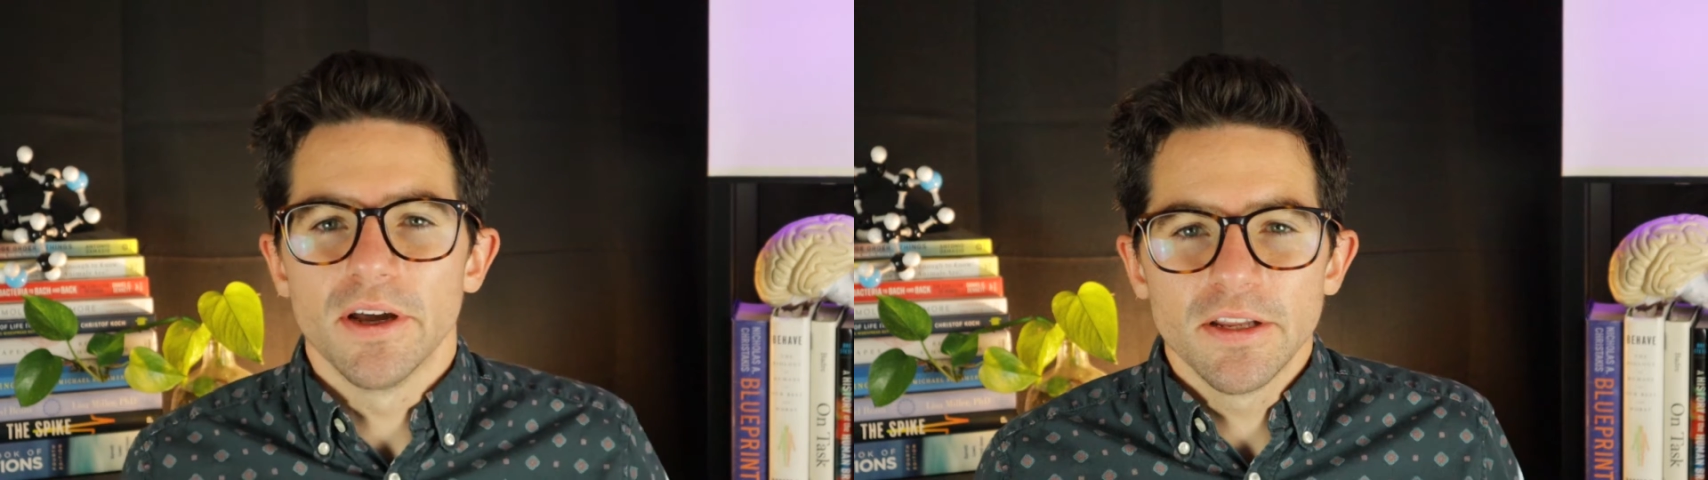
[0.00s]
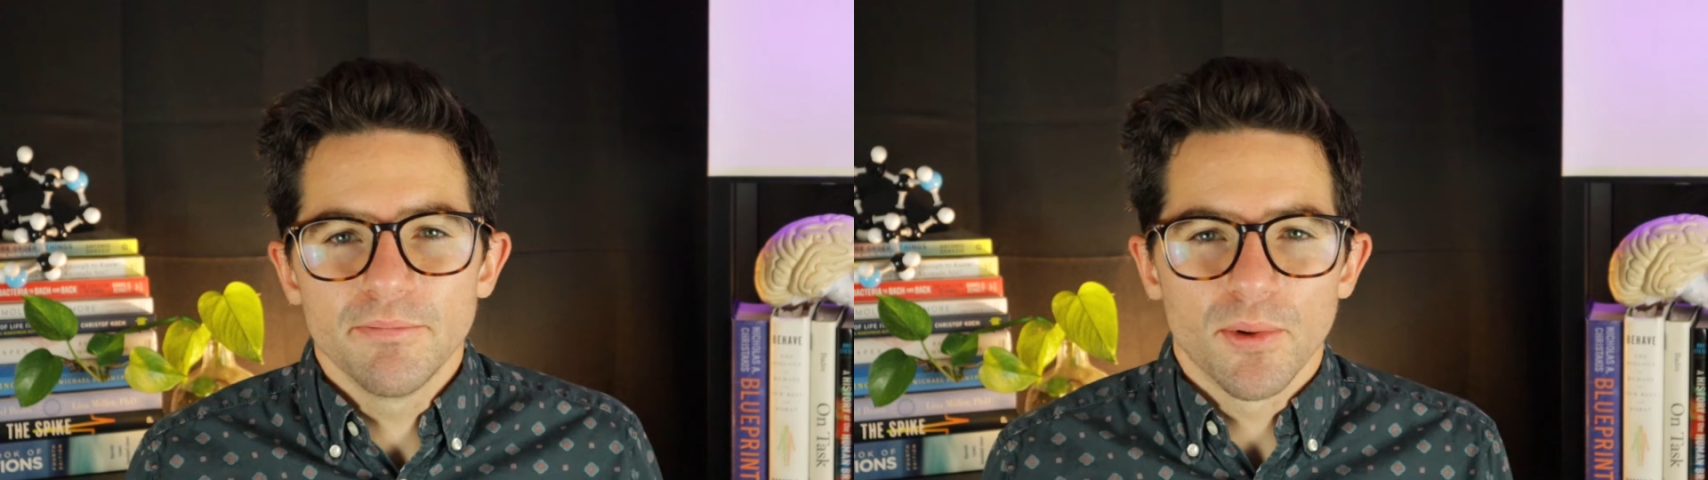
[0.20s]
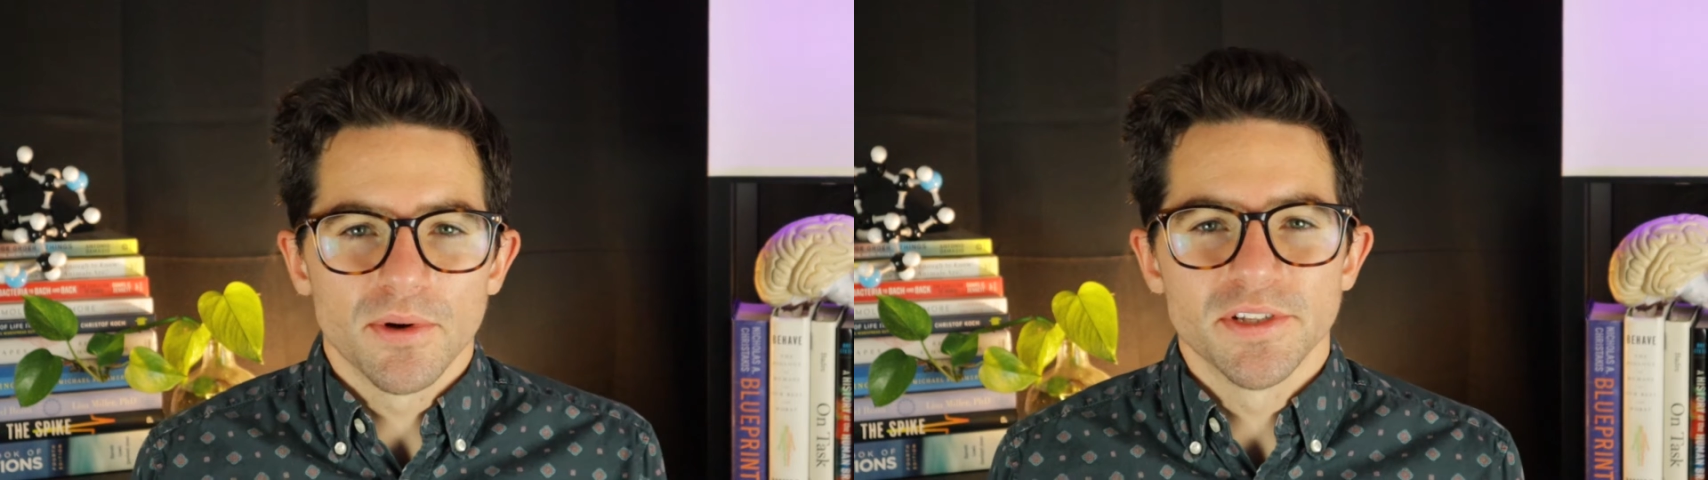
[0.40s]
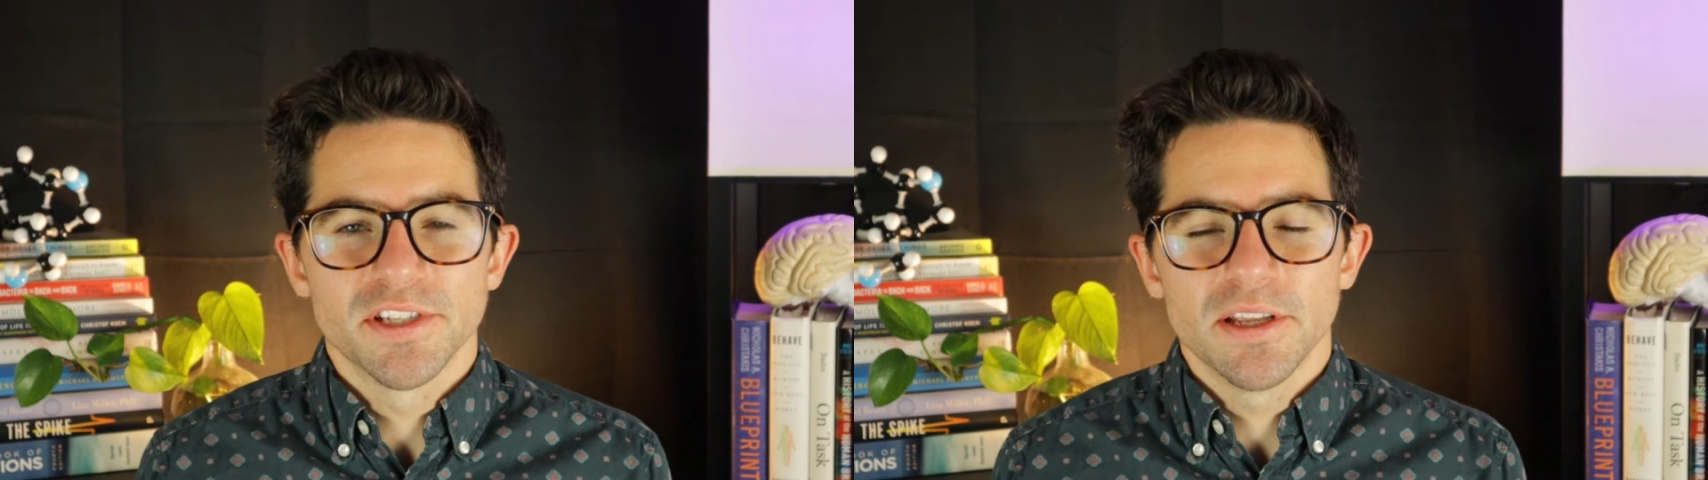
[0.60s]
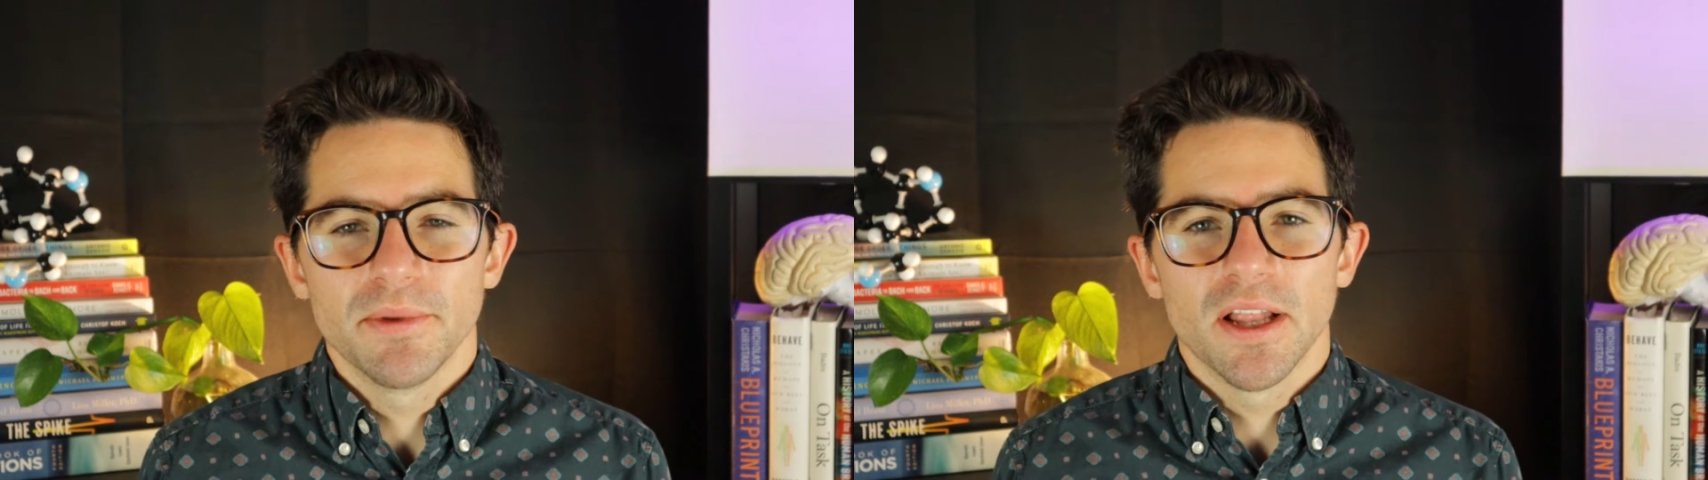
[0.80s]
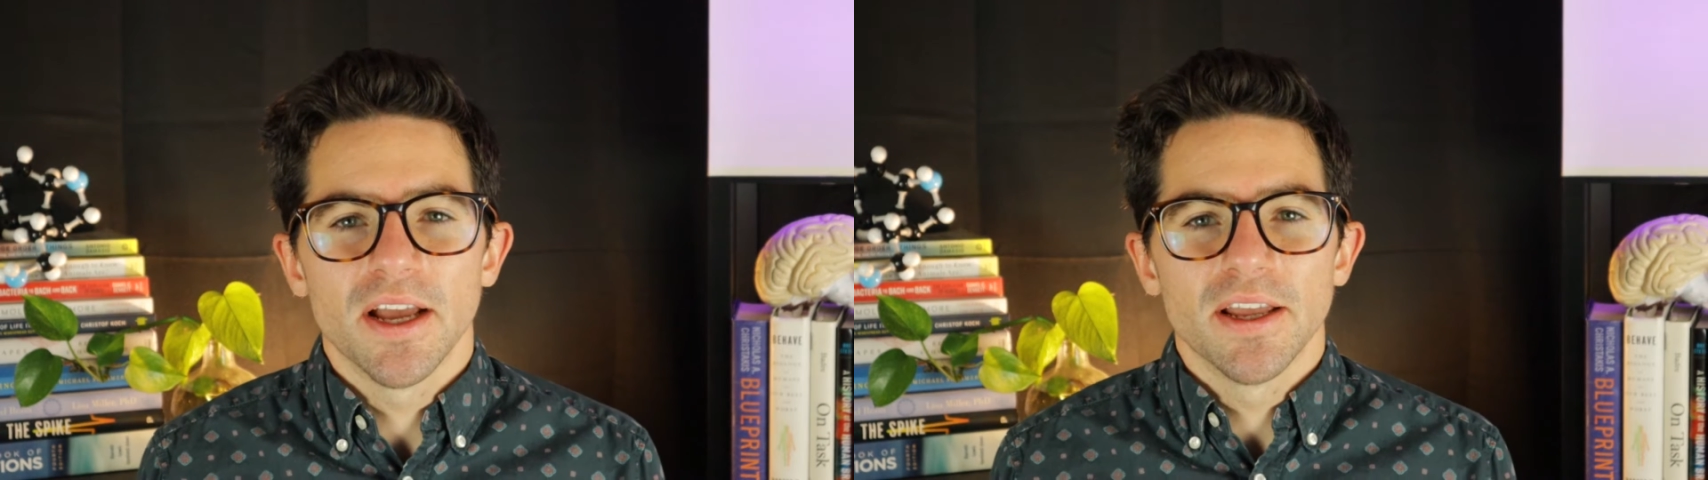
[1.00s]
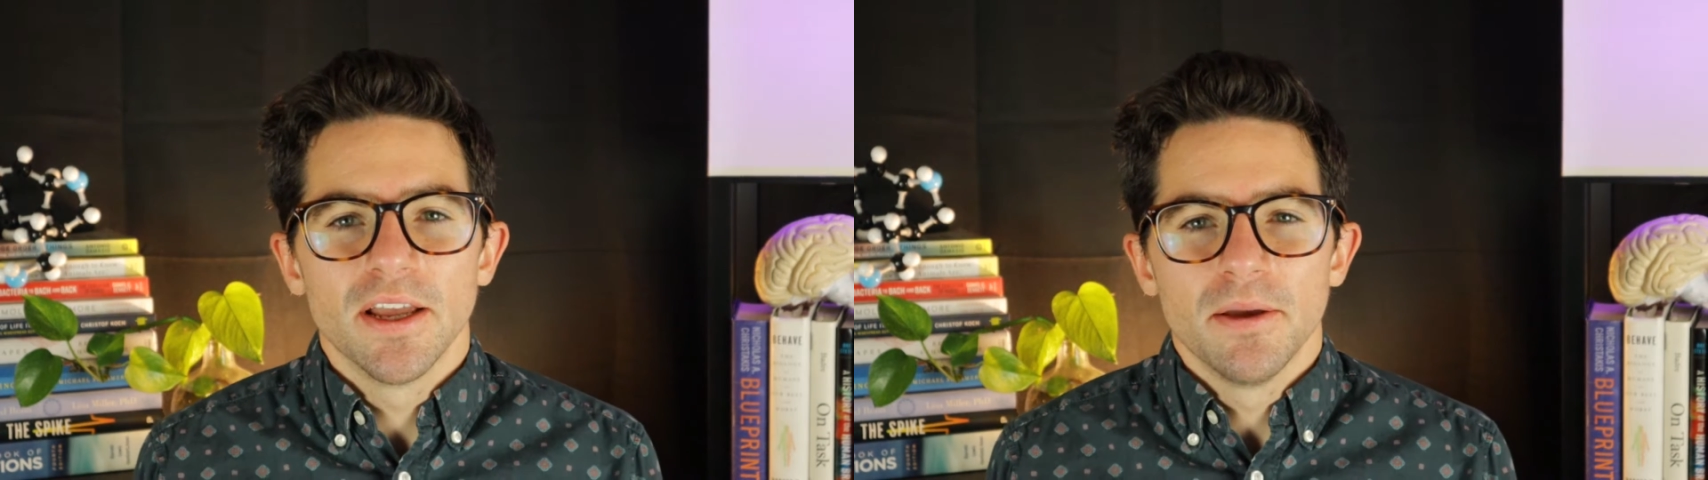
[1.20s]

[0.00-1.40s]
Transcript: unimportant stimuli